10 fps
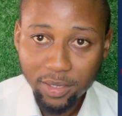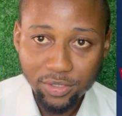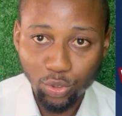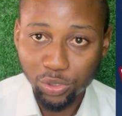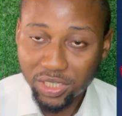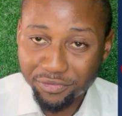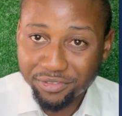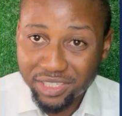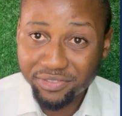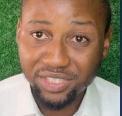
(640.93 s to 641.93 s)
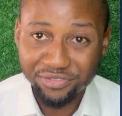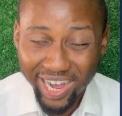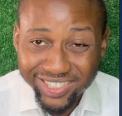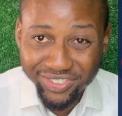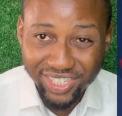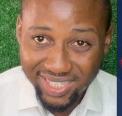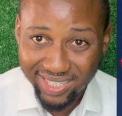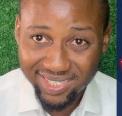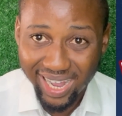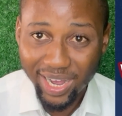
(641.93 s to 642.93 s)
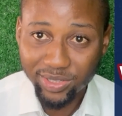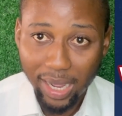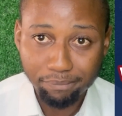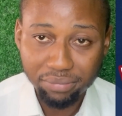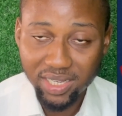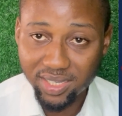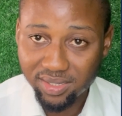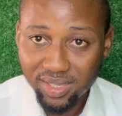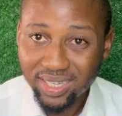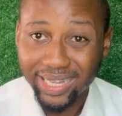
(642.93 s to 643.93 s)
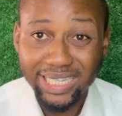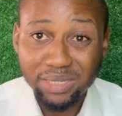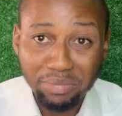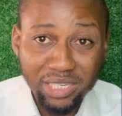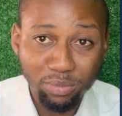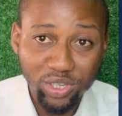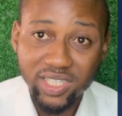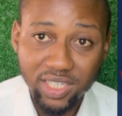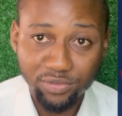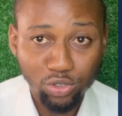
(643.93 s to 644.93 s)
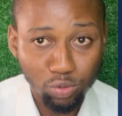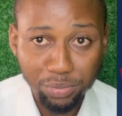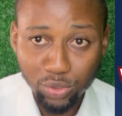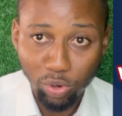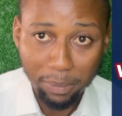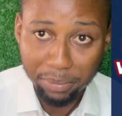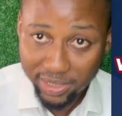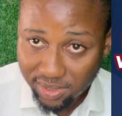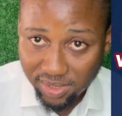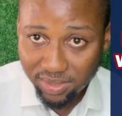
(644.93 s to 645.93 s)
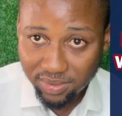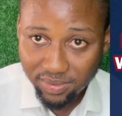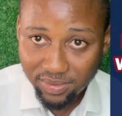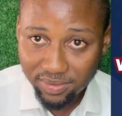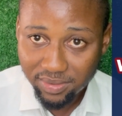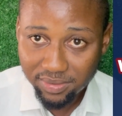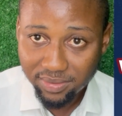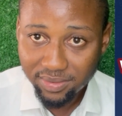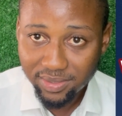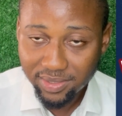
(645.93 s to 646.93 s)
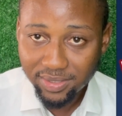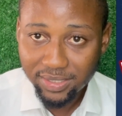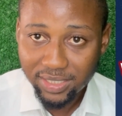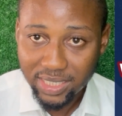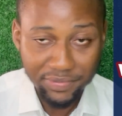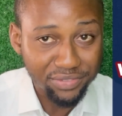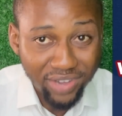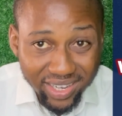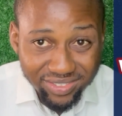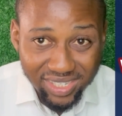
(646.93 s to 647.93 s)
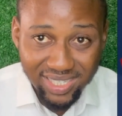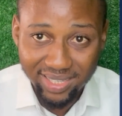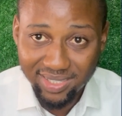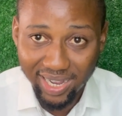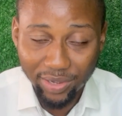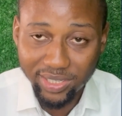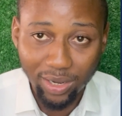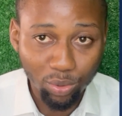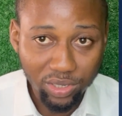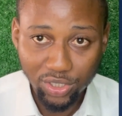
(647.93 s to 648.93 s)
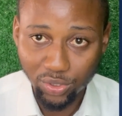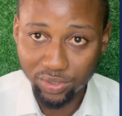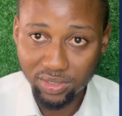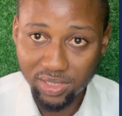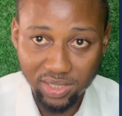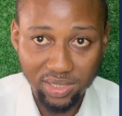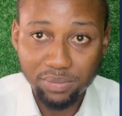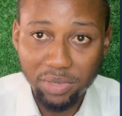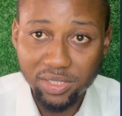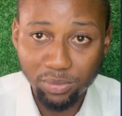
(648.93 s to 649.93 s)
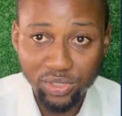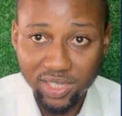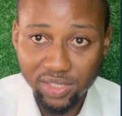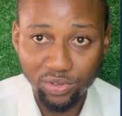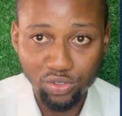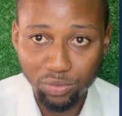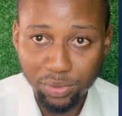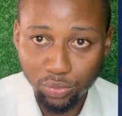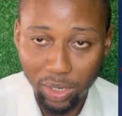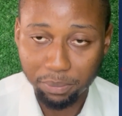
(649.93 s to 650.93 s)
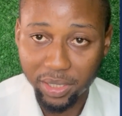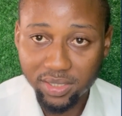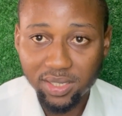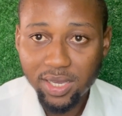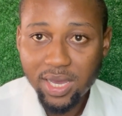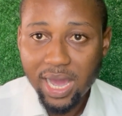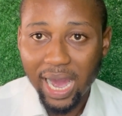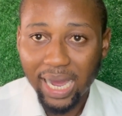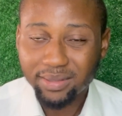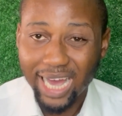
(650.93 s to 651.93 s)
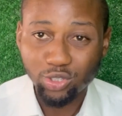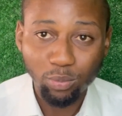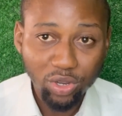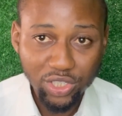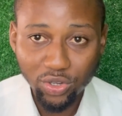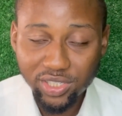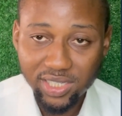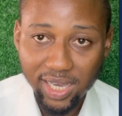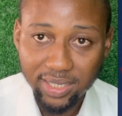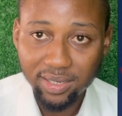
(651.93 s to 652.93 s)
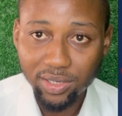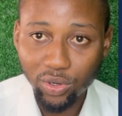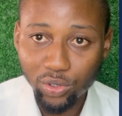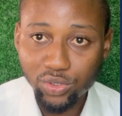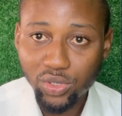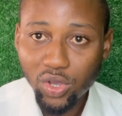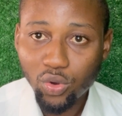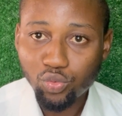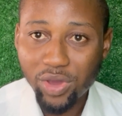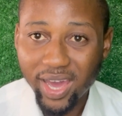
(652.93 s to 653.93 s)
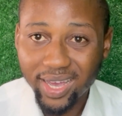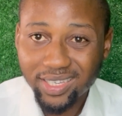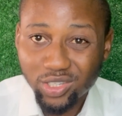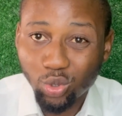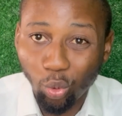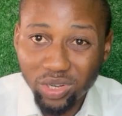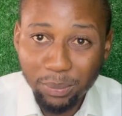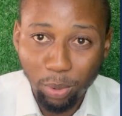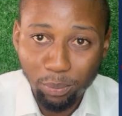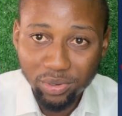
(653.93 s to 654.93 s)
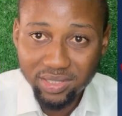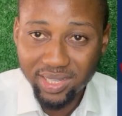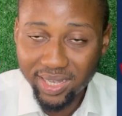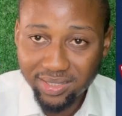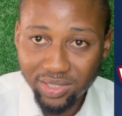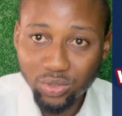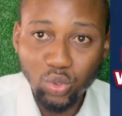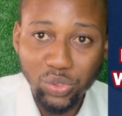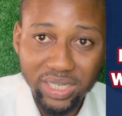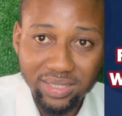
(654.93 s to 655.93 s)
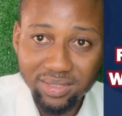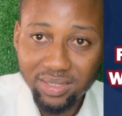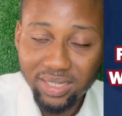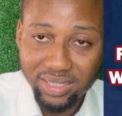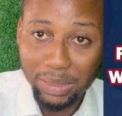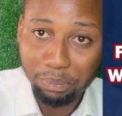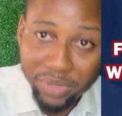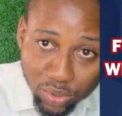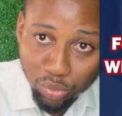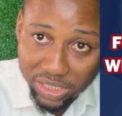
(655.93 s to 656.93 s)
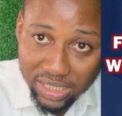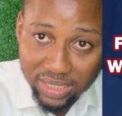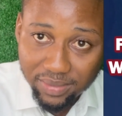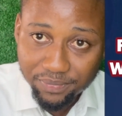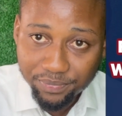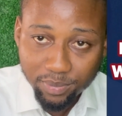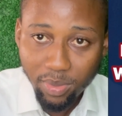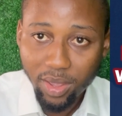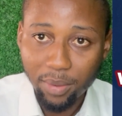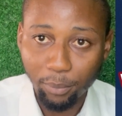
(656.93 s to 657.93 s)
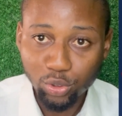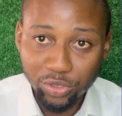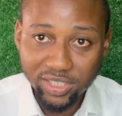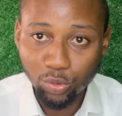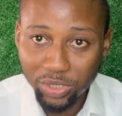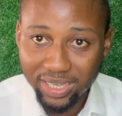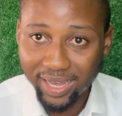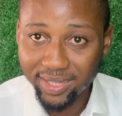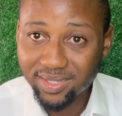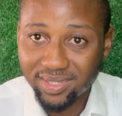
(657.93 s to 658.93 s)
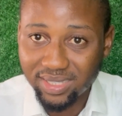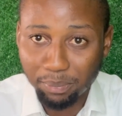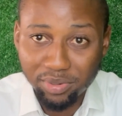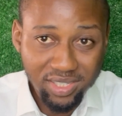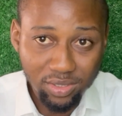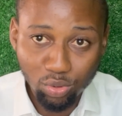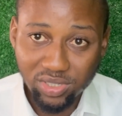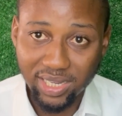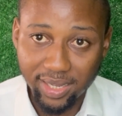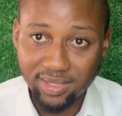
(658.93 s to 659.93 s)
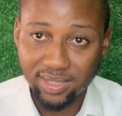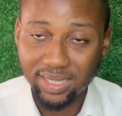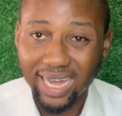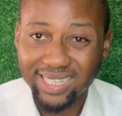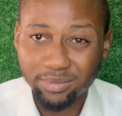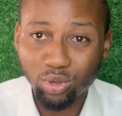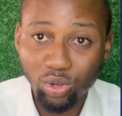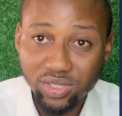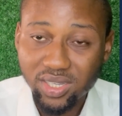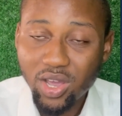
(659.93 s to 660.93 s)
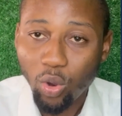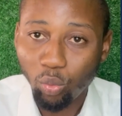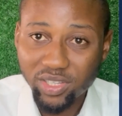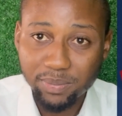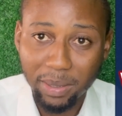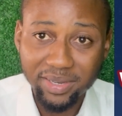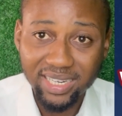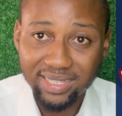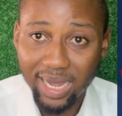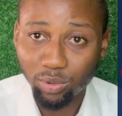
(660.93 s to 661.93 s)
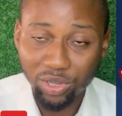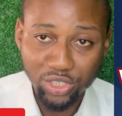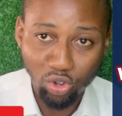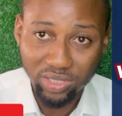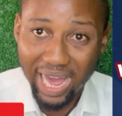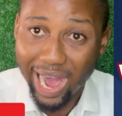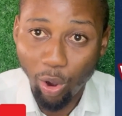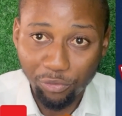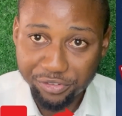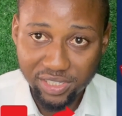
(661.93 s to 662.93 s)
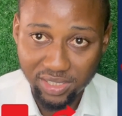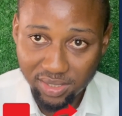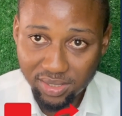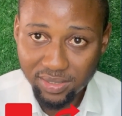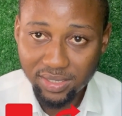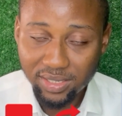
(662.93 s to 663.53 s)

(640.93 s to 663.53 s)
So if it's factories that is around that place, then it makes more sense for you to build 1 beds. If it's factories that is around that location, it makes more sense for you to build 1 beds. And there are some locations here in Lagos where it's only populated during the midweek, but during the weekends the place looks scanty, and that's because what is primarily in that location are offices.